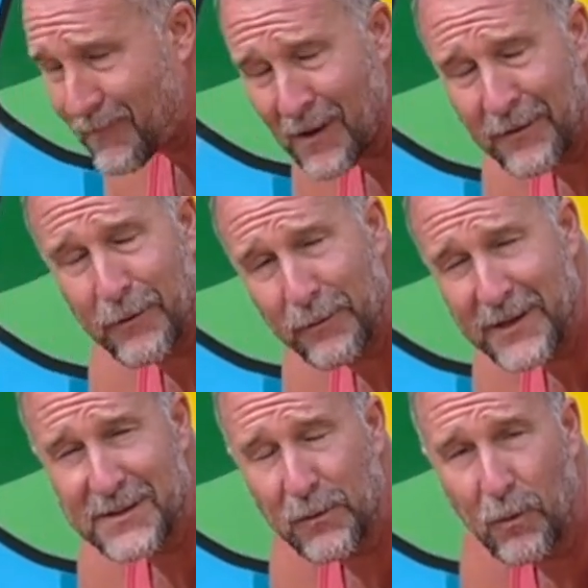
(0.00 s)
And the
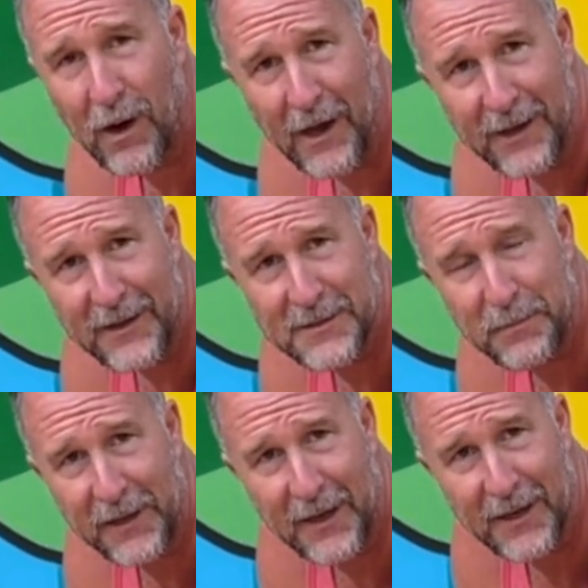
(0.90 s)
reason why is
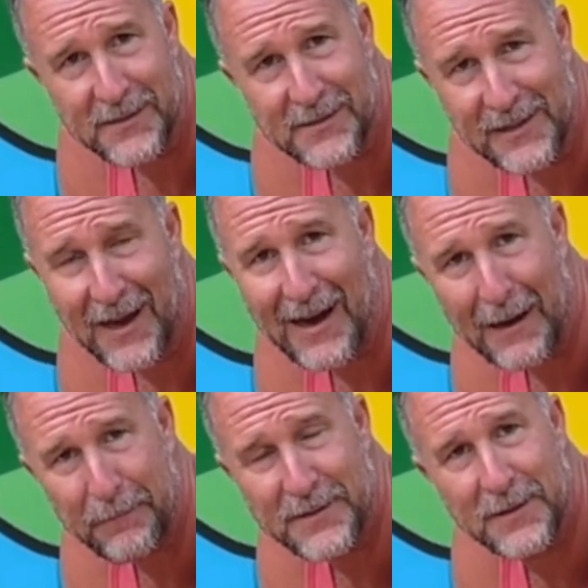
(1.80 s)
because the
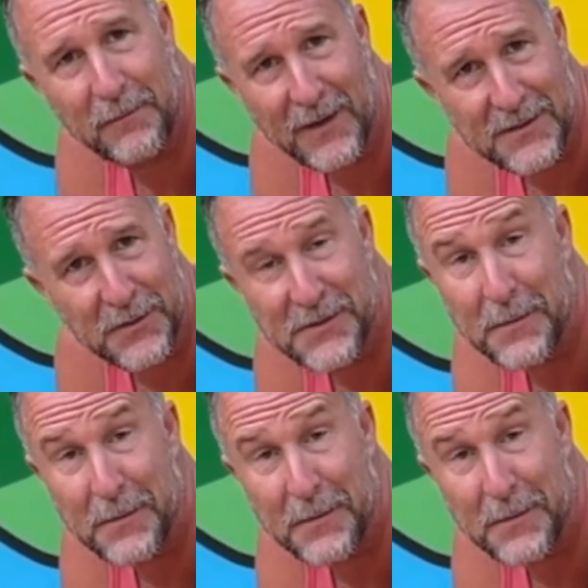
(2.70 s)
opposite muscles,